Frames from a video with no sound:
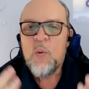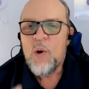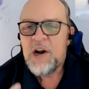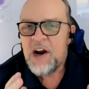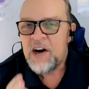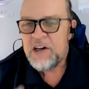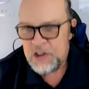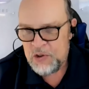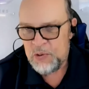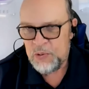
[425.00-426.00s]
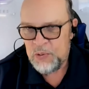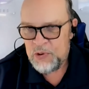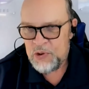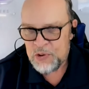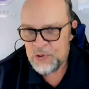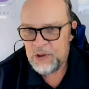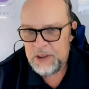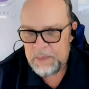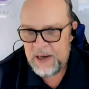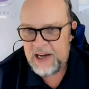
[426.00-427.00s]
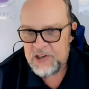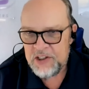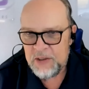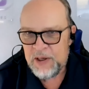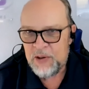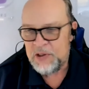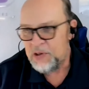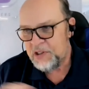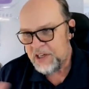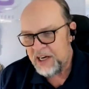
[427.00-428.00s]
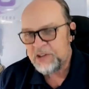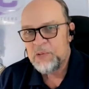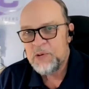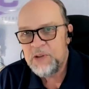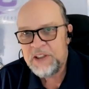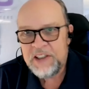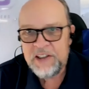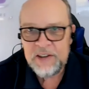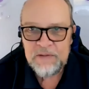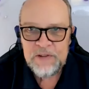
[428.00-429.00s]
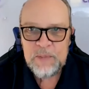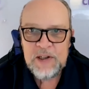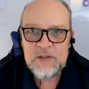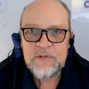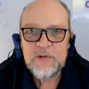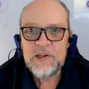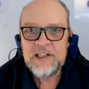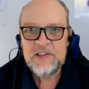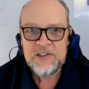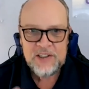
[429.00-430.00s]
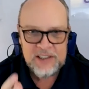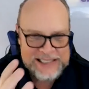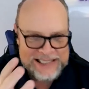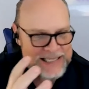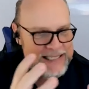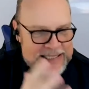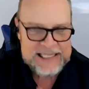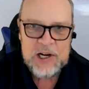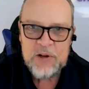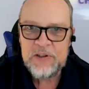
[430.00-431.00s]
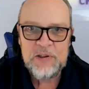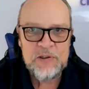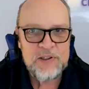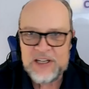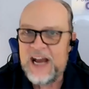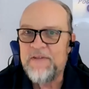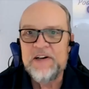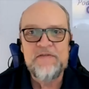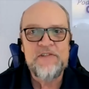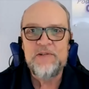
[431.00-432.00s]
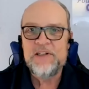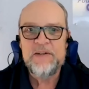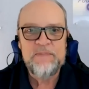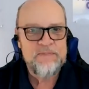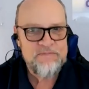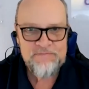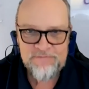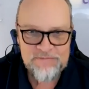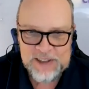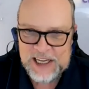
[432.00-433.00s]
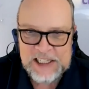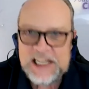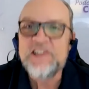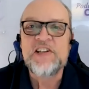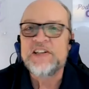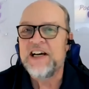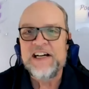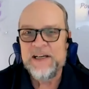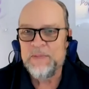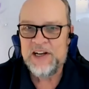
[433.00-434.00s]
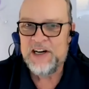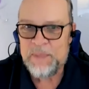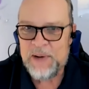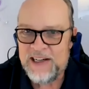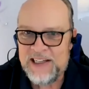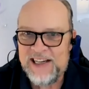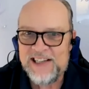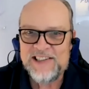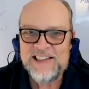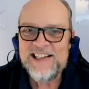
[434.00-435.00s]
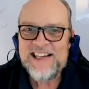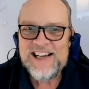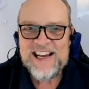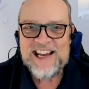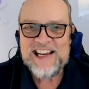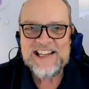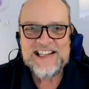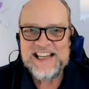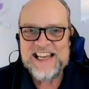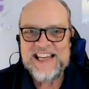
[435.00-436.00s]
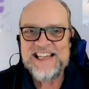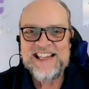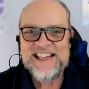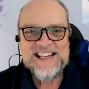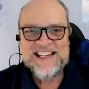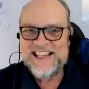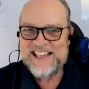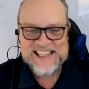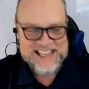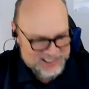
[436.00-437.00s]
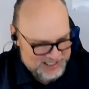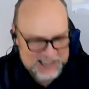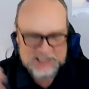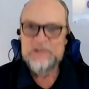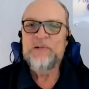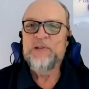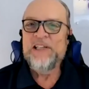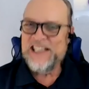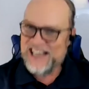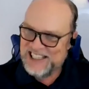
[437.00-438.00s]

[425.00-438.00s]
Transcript: what are you truly passionate about? You heard Dr. Ruling here a few minutes before we got started. His is health and nutrition. I've interviewed him a dozen times on our podcast. And that's Dr. Ruling.